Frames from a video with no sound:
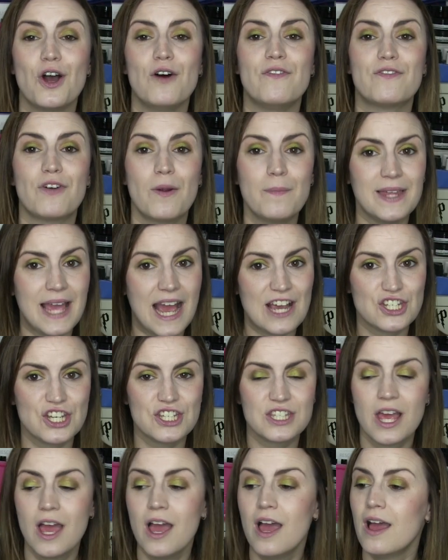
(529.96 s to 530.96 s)
of From the
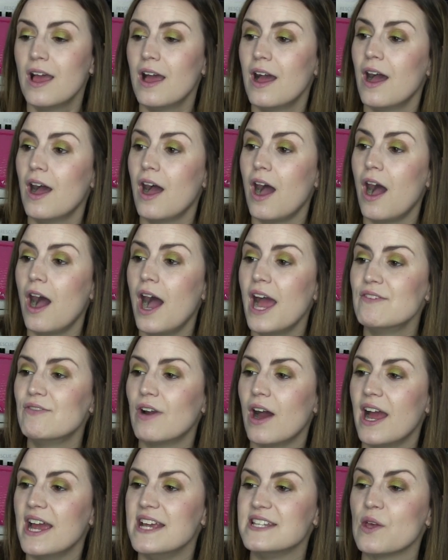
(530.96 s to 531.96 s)
Ashes I
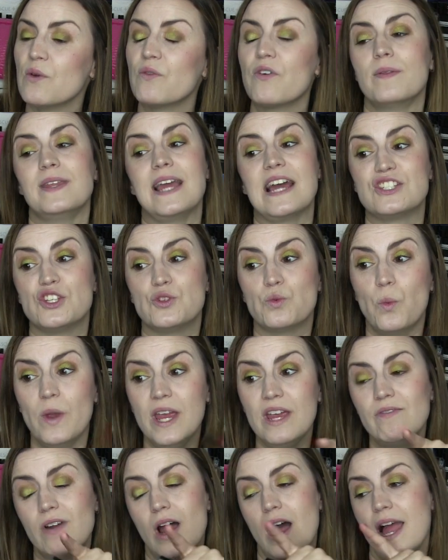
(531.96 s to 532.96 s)
Rise, From the Ashes
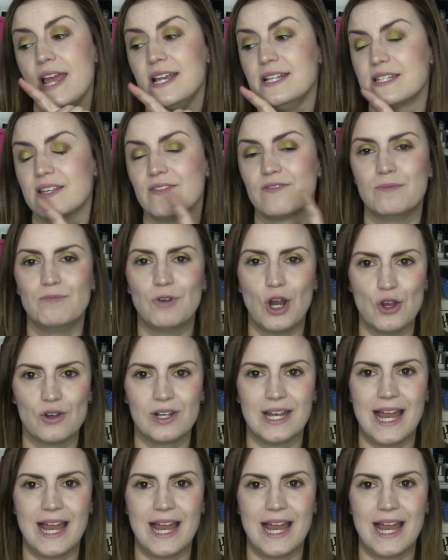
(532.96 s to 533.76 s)
We Rise from Rogue